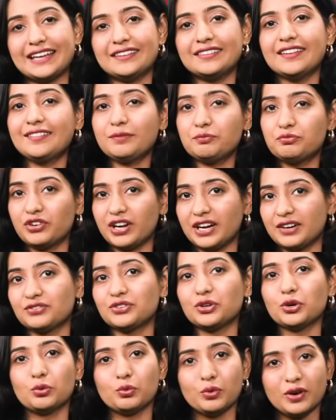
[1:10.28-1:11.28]
in this brave
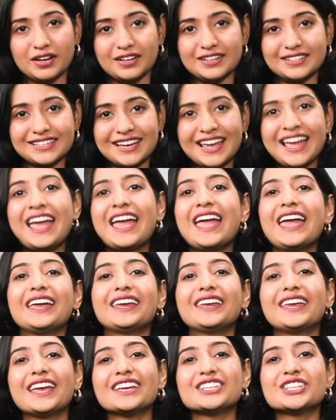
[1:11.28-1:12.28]
new world.
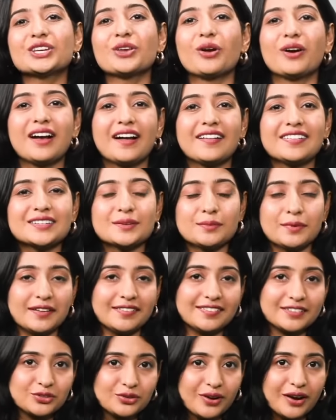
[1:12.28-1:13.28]
Engaging your
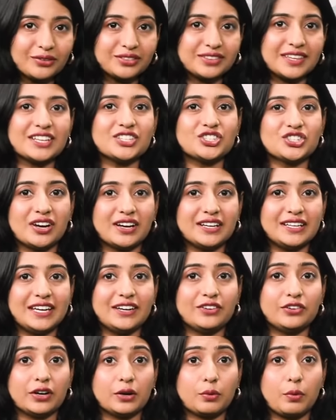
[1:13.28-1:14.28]
customers throughout their
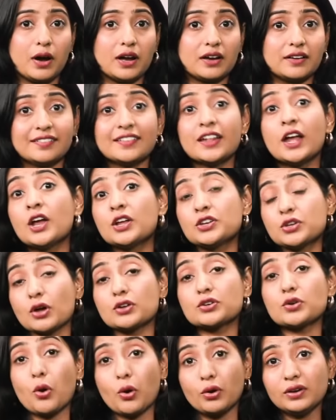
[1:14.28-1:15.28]
journey requires
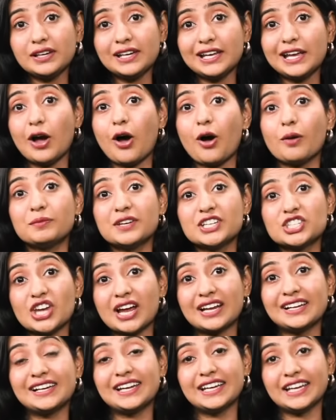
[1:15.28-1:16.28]
not only
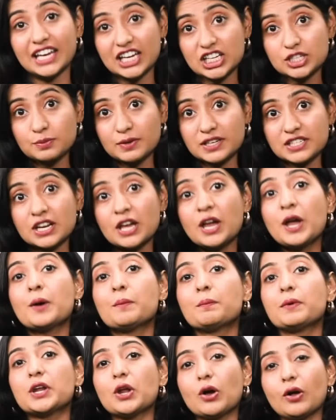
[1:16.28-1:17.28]
omni-channel engagement,
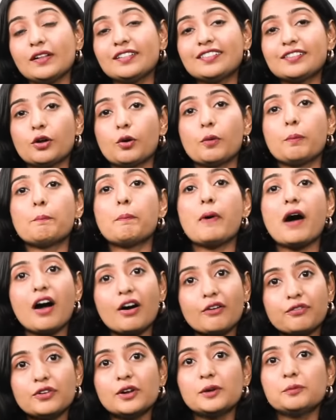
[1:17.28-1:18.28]
but also
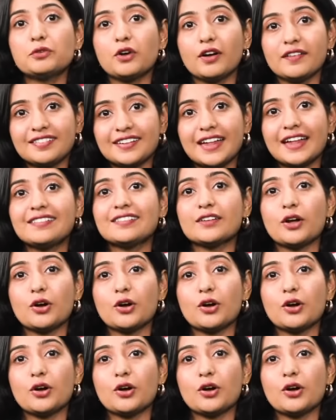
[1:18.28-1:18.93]
powerful process